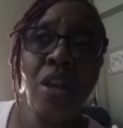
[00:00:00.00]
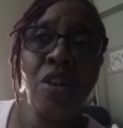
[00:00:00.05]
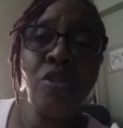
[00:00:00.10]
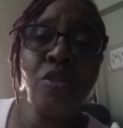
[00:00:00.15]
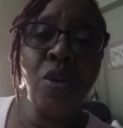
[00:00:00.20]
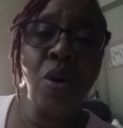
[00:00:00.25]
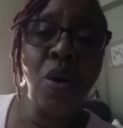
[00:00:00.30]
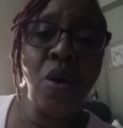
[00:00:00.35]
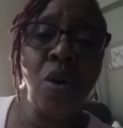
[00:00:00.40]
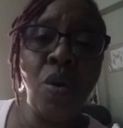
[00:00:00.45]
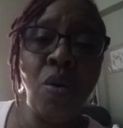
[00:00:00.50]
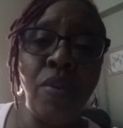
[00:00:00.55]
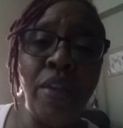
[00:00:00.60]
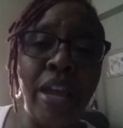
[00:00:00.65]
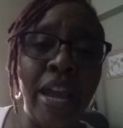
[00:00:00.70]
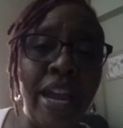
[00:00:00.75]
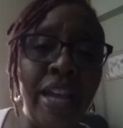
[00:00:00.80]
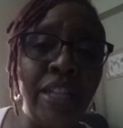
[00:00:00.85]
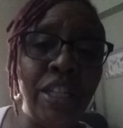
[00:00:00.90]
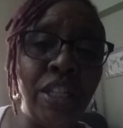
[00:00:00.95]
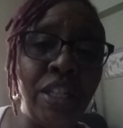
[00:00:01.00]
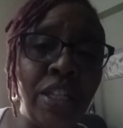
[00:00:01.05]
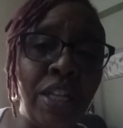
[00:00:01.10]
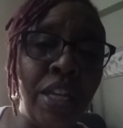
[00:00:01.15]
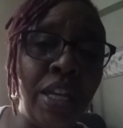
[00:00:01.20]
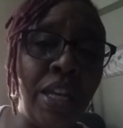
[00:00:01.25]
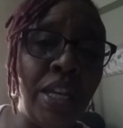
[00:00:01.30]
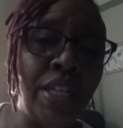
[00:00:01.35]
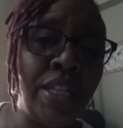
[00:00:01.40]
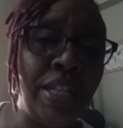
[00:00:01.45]
So the
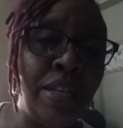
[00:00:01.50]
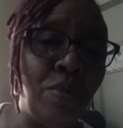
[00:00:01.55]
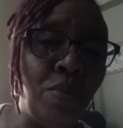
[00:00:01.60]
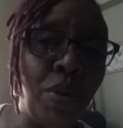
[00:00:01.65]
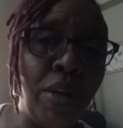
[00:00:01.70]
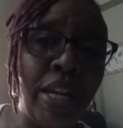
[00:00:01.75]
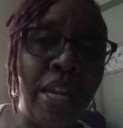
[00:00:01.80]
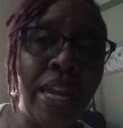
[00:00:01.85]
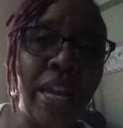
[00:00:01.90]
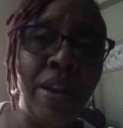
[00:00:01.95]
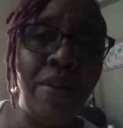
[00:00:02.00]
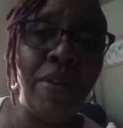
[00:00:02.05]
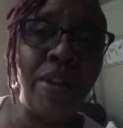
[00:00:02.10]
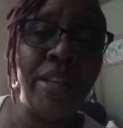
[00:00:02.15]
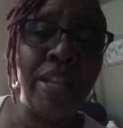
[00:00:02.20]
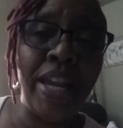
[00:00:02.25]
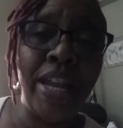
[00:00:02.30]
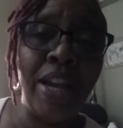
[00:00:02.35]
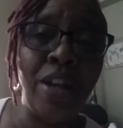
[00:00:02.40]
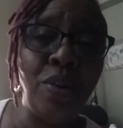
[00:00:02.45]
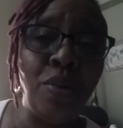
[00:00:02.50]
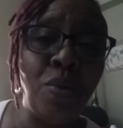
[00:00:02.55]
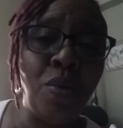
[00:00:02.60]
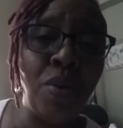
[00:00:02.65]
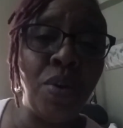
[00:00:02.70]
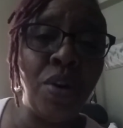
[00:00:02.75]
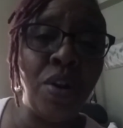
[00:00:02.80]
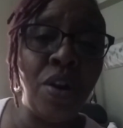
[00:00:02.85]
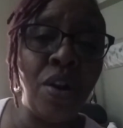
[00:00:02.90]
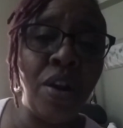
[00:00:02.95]
agency didn't want to hear it. They
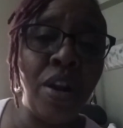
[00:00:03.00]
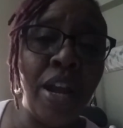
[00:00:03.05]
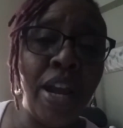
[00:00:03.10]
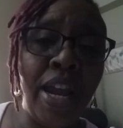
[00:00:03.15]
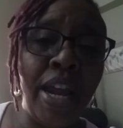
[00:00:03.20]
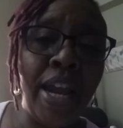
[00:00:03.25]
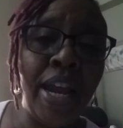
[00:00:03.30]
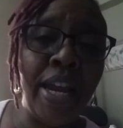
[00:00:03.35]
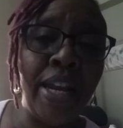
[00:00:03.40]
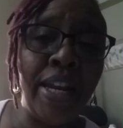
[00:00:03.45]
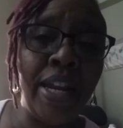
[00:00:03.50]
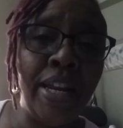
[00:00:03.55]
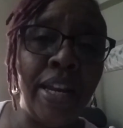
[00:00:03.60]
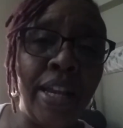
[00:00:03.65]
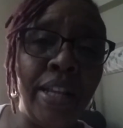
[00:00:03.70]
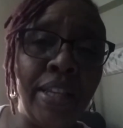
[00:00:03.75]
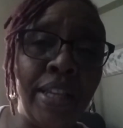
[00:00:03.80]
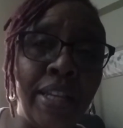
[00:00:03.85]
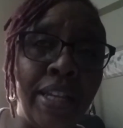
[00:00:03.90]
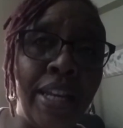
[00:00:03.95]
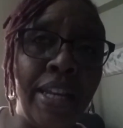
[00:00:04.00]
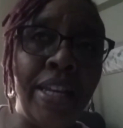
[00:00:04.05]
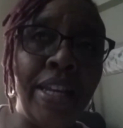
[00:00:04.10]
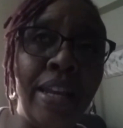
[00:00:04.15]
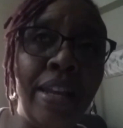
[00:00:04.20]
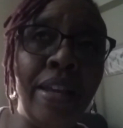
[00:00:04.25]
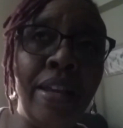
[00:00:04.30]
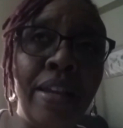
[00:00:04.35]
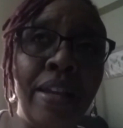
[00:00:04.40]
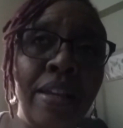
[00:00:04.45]
ignored her, and they let the
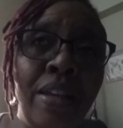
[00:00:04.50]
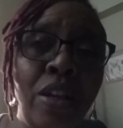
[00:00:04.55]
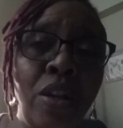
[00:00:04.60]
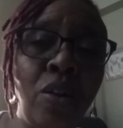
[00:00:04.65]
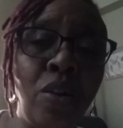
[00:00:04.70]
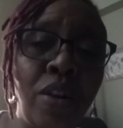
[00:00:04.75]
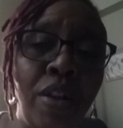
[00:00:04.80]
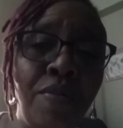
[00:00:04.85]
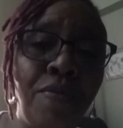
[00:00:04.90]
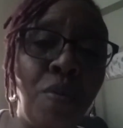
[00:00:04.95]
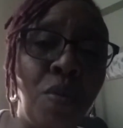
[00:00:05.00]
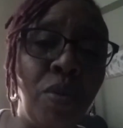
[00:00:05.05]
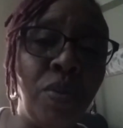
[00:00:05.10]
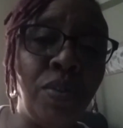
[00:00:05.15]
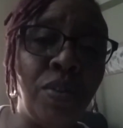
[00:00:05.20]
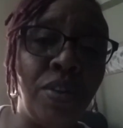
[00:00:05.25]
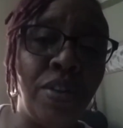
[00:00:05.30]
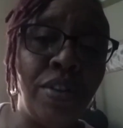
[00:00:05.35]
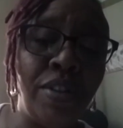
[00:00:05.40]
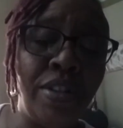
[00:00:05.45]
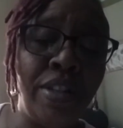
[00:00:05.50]
lady, they forced her to